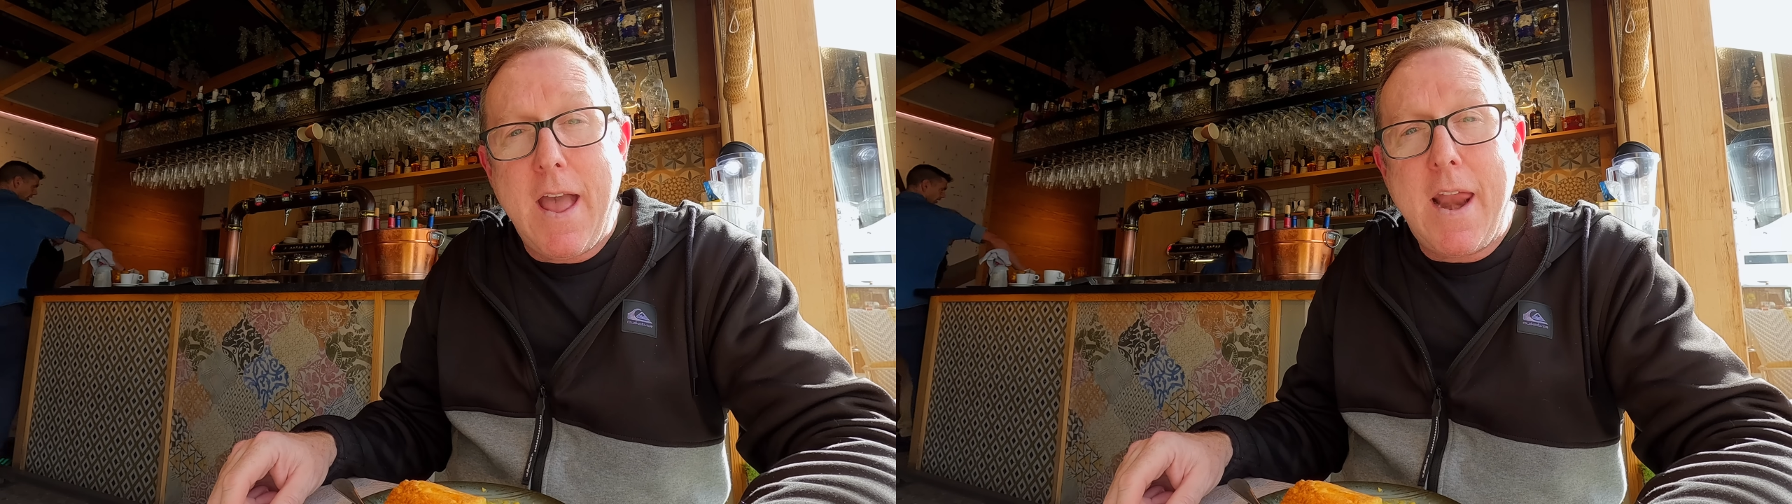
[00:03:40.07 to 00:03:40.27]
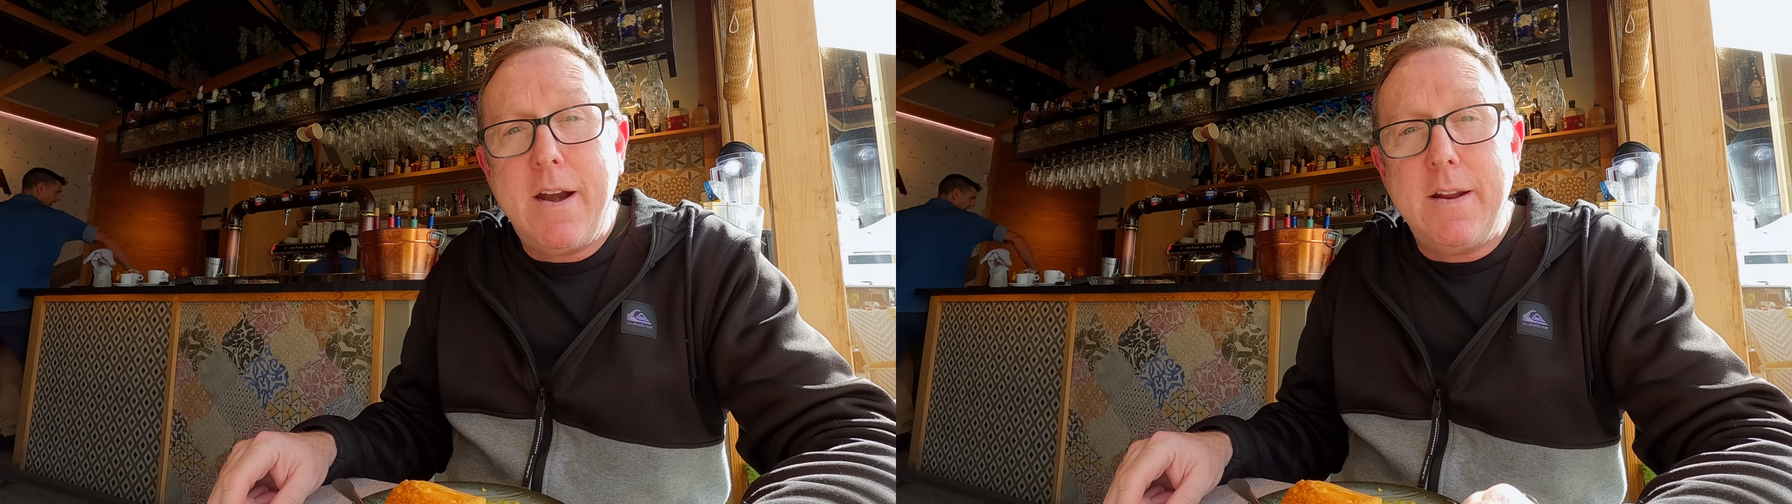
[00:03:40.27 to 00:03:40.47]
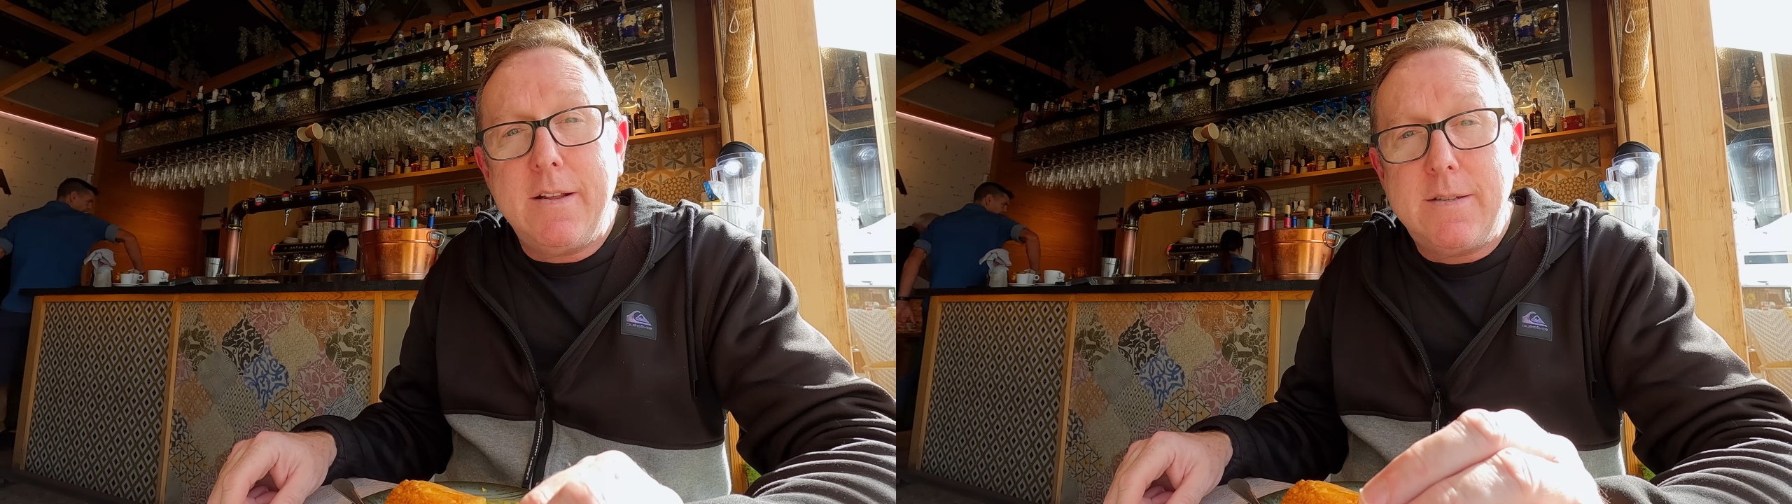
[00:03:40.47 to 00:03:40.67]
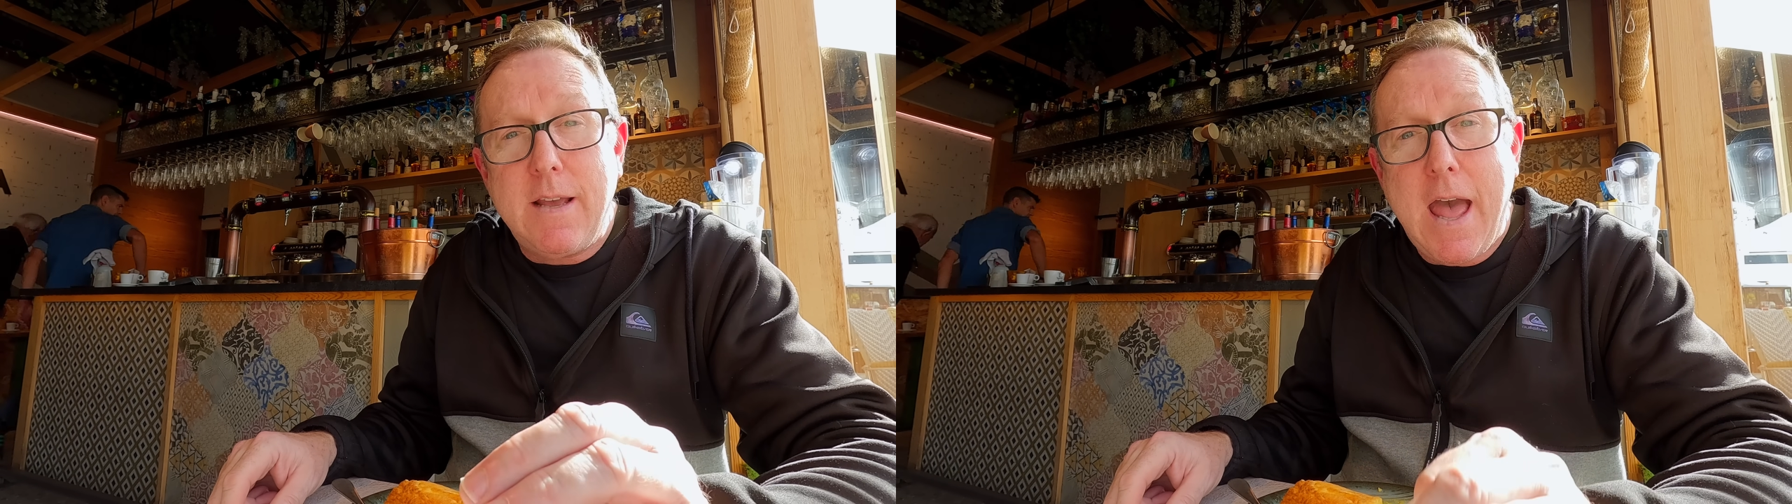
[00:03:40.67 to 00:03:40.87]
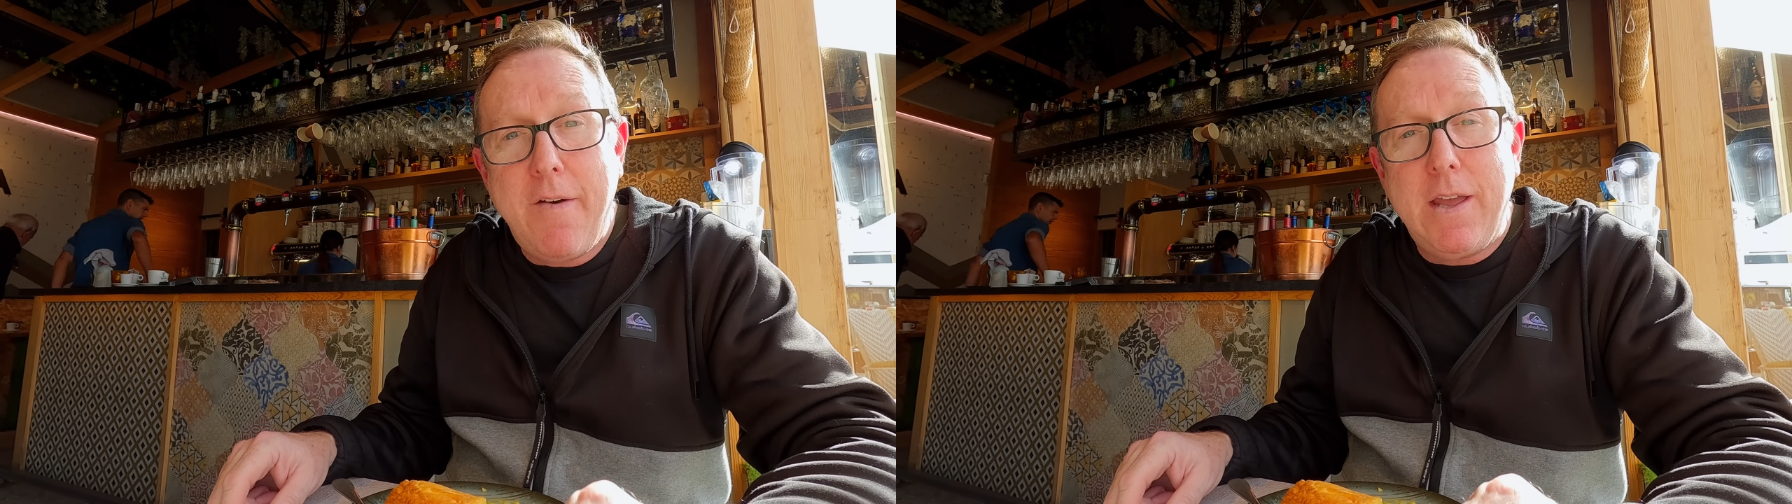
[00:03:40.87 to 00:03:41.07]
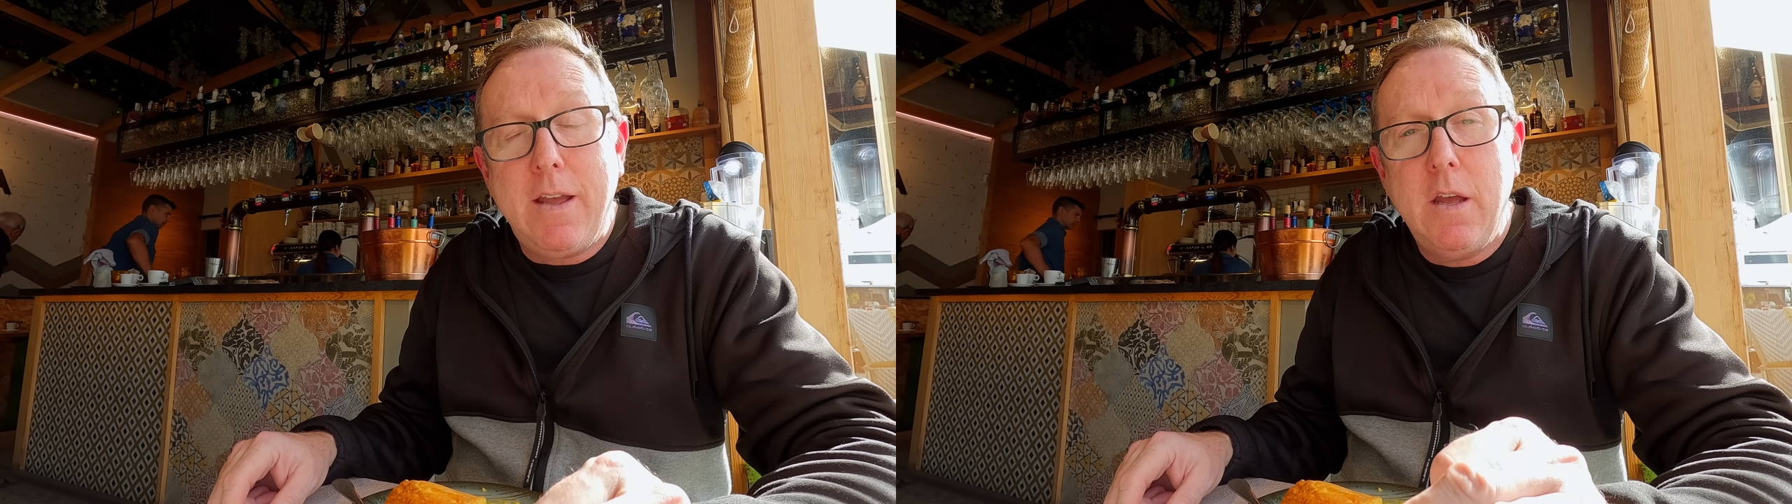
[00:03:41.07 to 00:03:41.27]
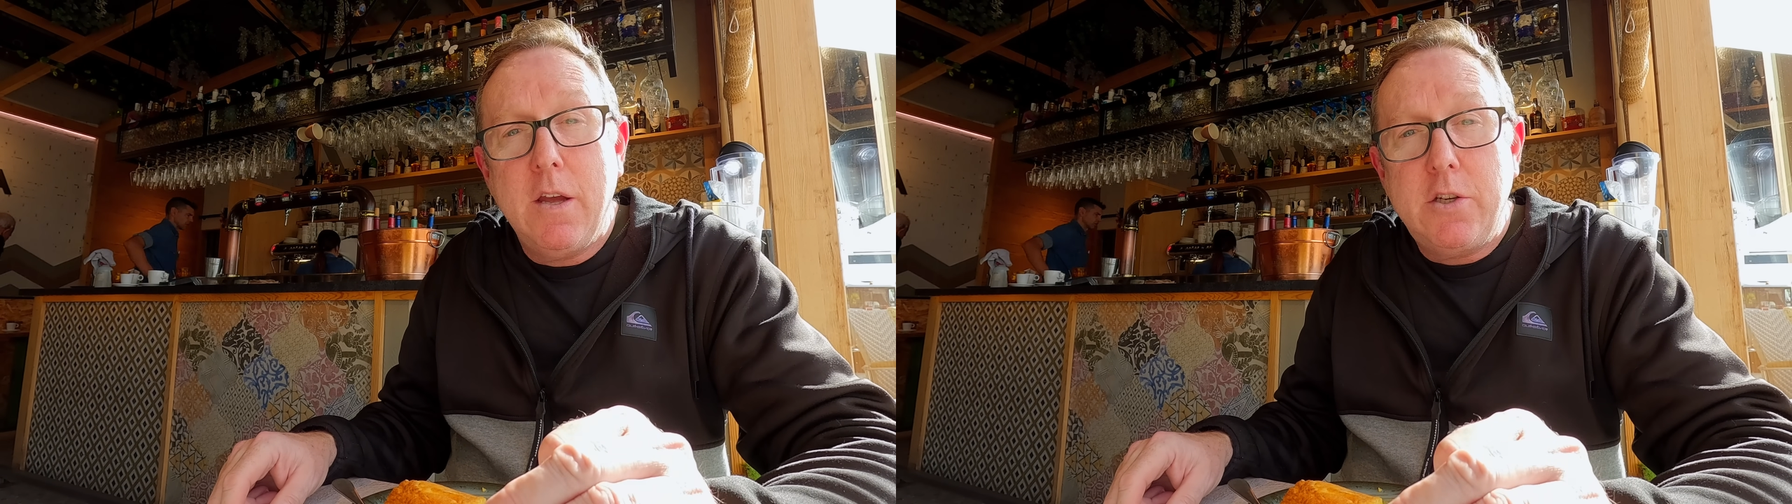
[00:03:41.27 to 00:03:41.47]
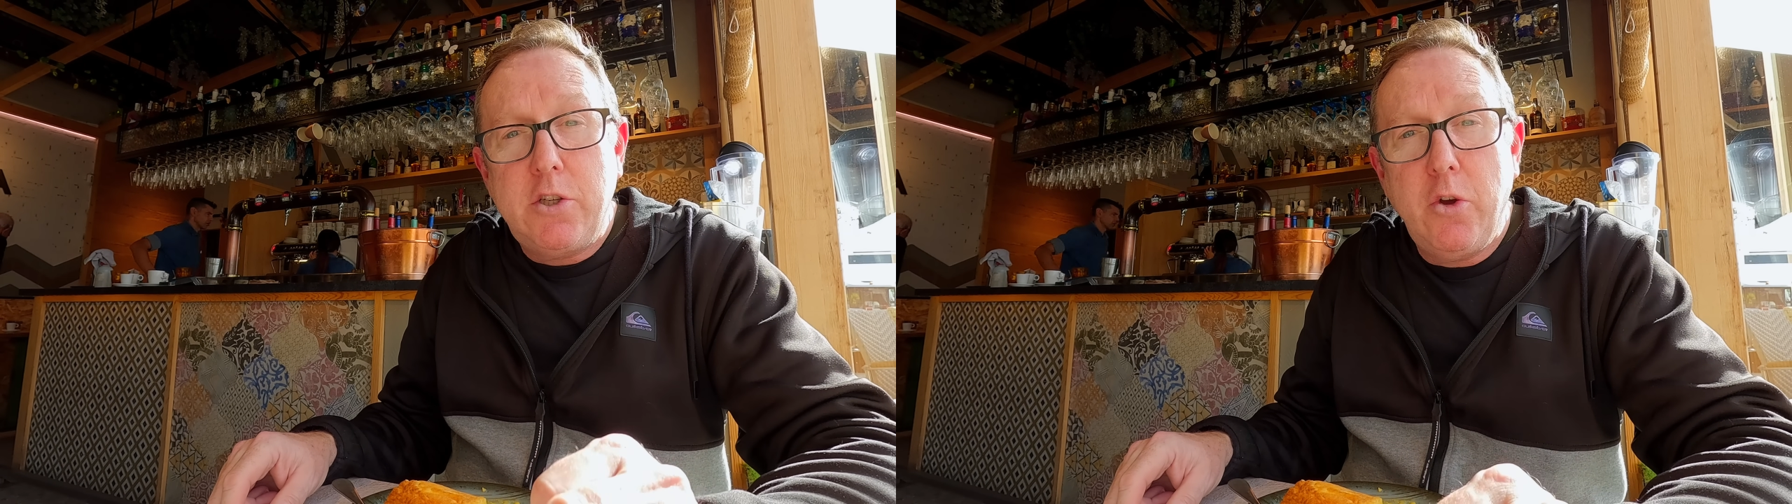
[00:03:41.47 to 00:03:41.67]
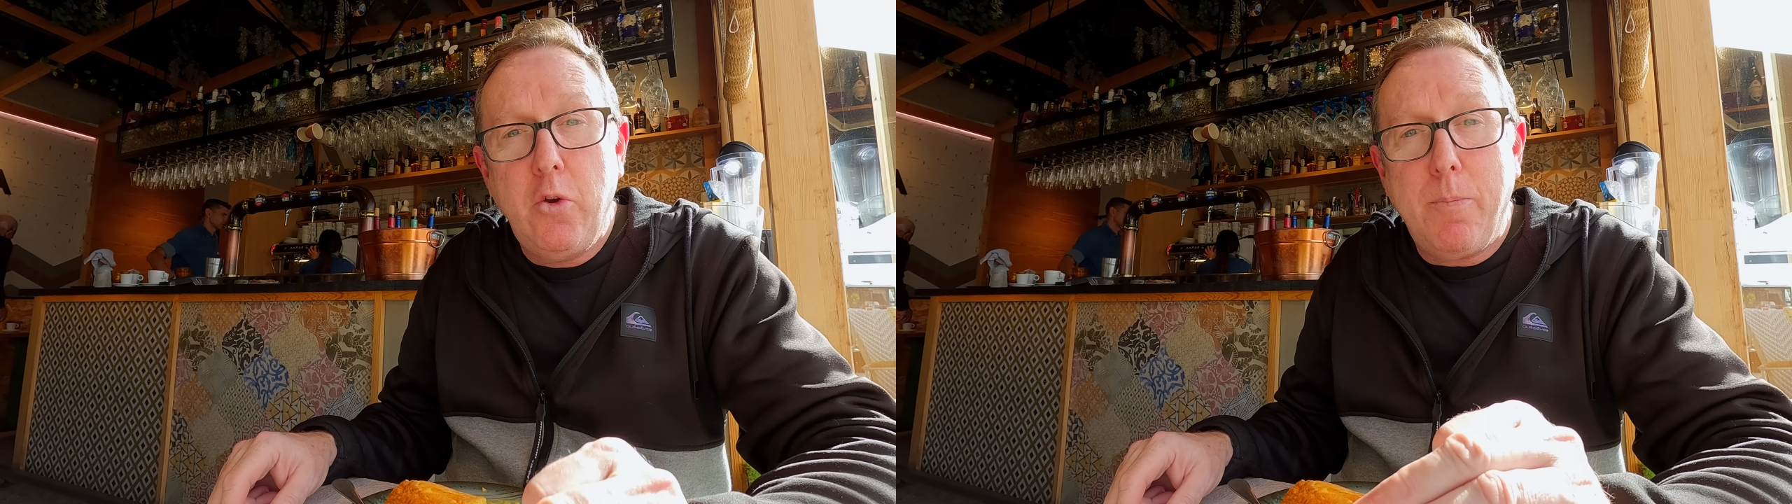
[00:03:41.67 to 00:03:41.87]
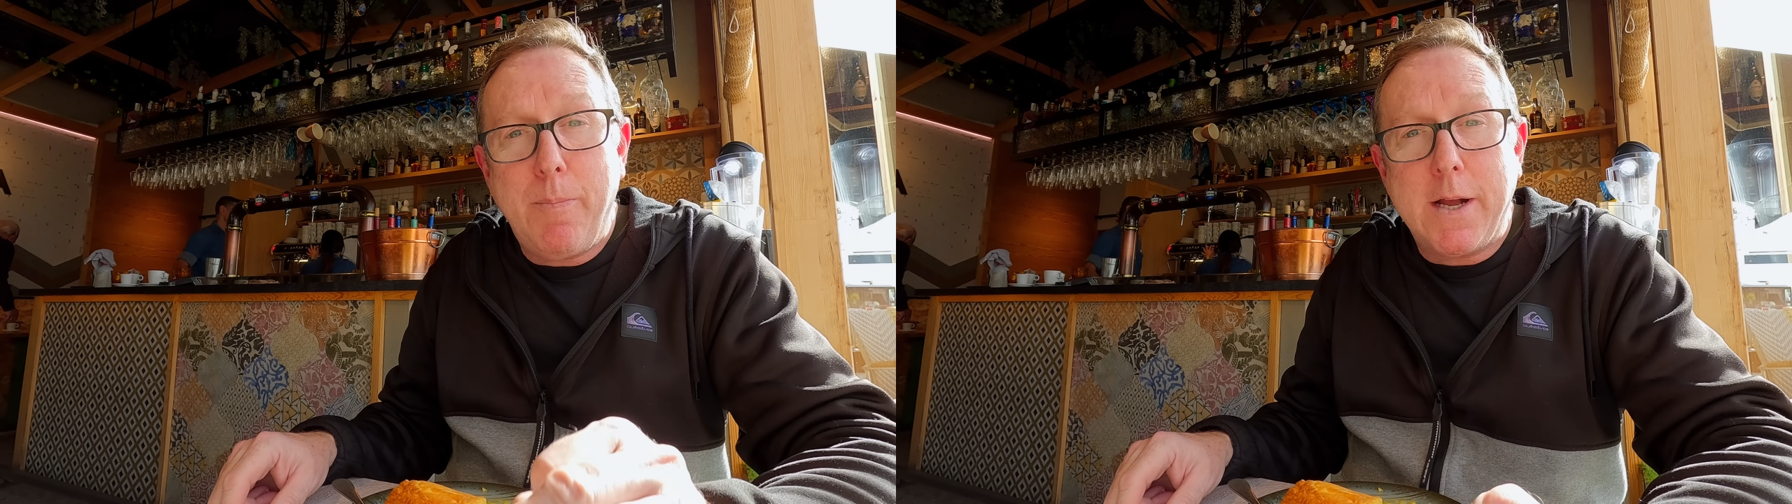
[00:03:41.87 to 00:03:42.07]
and it is having
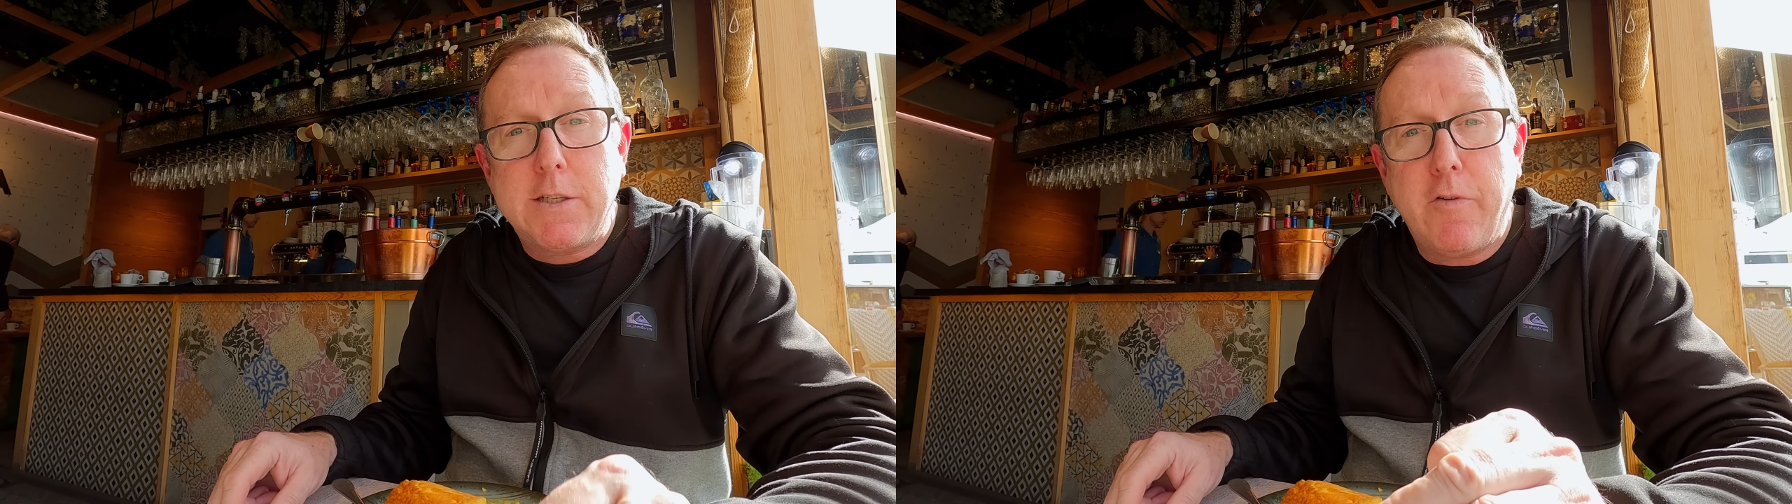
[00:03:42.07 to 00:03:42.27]
too much for